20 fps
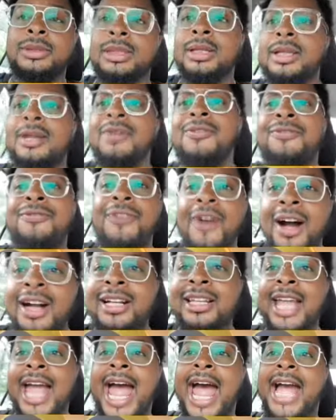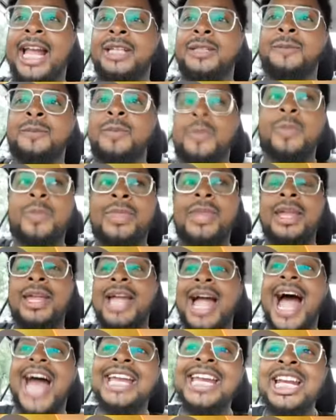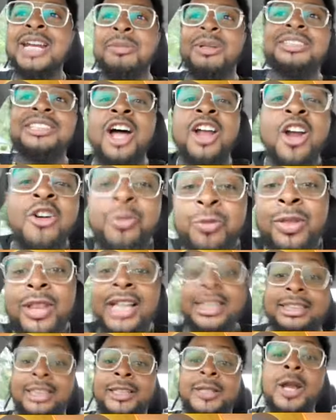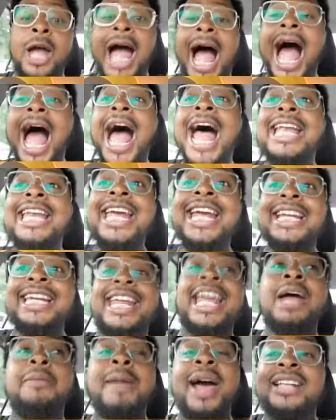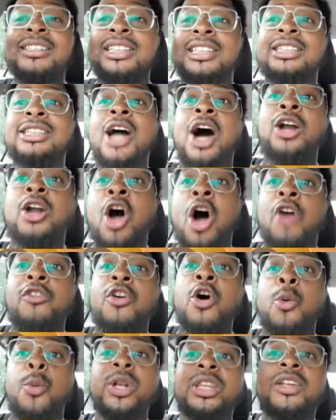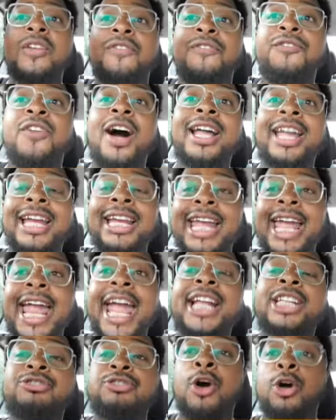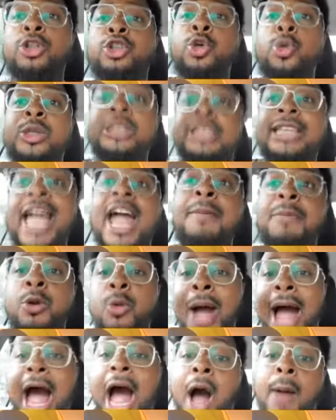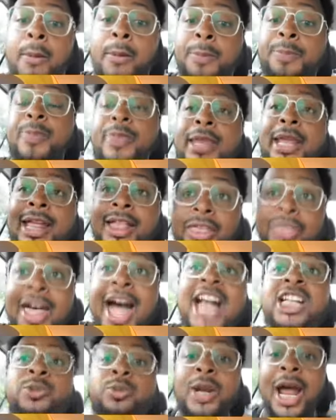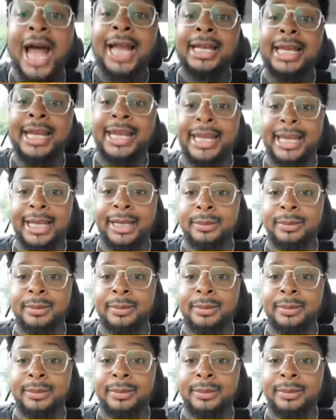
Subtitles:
Fuck that! I need him to start off. Listen, I need DMX to start off with the fucking intro to his debut album. That's what I need.